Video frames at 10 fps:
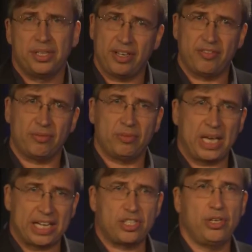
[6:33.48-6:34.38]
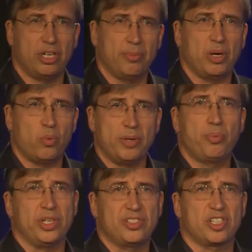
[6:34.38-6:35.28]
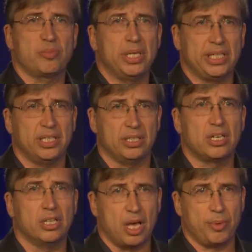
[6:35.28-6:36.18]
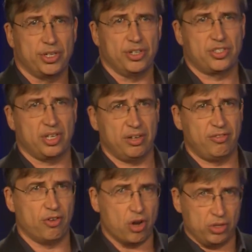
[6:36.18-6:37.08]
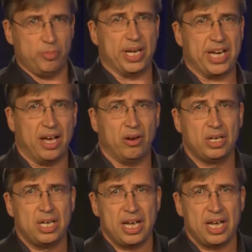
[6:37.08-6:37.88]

They've executed about 1.6 million kilometers of road by now,